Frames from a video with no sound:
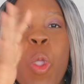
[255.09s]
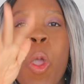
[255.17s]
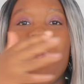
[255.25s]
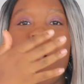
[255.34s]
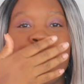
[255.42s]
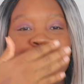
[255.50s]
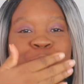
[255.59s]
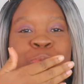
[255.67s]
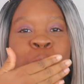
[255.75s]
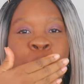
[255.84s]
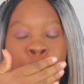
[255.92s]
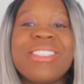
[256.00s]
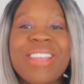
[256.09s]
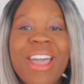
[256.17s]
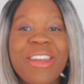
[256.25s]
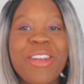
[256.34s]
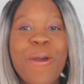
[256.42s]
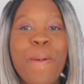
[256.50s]
um,
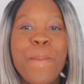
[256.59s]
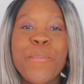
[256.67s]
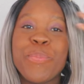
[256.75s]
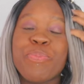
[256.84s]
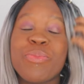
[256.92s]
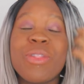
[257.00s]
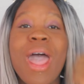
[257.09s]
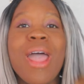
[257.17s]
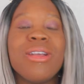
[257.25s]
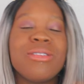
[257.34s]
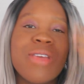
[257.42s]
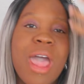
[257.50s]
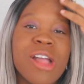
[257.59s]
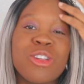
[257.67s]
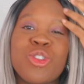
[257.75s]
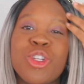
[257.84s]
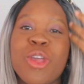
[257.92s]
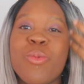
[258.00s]
side note, that is
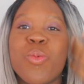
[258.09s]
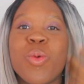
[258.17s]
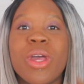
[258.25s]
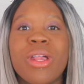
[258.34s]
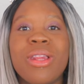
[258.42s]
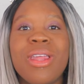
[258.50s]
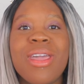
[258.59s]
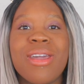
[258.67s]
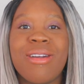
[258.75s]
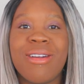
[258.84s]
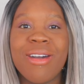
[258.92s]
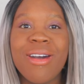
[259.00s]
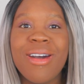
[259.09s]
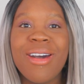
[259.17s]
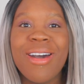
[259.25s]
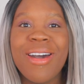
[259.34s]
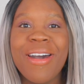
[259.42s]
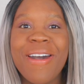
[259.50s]
actually really
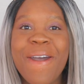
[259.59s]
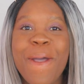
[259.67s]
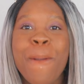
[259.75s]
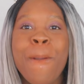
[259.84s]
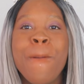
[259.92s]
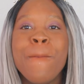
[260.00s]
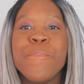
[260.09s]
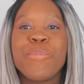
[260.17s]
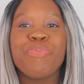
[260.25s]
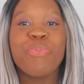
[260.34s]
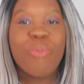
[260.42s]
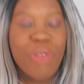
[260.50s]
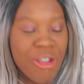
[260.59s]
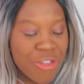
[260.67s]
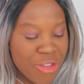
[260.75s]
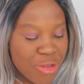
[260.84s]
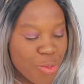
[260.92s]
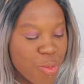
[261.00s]
good. This
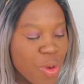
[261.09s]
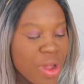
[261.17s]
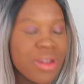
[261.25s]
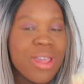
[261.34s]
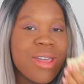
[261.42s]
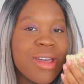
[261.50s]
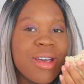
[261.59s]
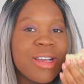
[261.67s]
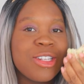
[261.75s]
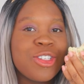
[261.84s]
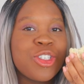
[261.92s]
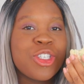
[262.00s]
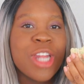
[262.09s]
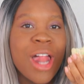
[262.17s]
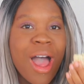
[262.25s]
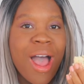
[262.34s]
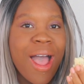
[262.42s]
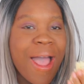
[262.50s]
is really good
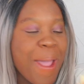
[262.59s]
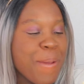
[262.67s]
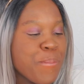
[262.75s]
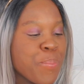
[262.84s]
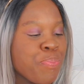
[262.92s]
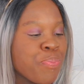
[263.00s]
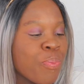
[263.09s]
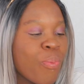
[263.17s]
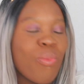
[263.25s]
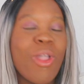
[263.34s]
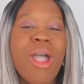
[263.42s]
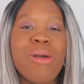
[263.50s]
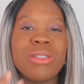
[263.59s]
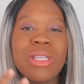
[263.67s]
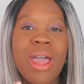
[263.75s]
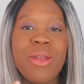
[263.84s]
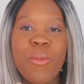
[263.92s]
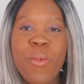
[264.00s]
slime. I was
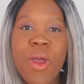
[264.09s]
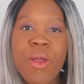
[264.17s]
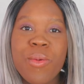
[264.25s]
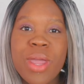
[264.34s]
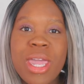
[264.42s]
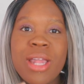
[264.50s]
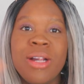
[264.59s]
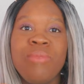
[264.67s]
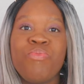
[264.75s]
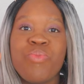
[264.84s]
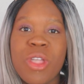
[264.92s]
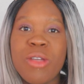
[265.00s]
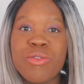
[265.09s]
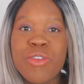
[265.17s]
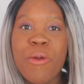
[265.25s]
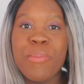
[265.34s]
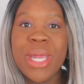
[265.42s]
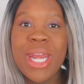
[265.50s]
kind of worried it was
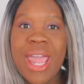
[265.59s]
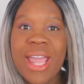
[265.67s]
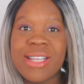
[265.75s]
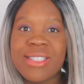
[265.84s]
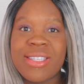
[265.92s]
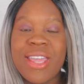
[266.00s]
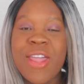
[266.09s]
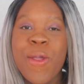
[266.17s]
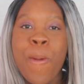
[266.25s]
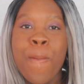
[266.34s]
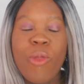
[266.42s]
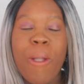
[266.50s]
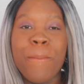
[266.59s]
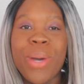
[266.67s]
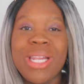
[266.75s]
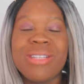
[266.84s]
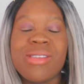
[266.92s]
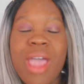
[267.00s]
gonna be nasty,
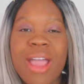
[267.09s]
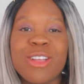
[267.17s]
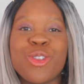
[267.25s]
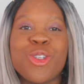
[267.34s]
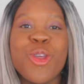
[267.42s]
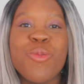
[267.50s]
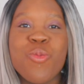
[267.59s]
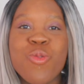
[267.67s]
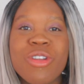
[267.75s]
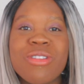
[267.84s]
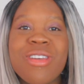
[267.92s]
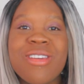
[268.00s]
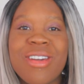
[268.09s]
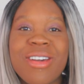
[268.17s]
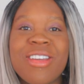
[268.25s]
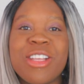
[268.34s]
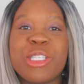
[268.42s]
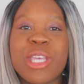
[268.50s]
but it's actually really
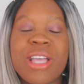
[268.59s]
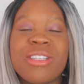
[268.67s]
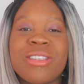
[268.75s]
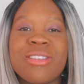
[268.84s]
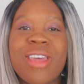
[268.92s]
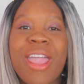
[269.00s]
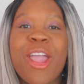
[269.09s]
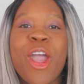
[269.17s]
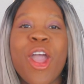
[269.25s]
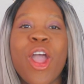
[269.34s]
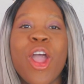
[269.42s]
good. It tastes like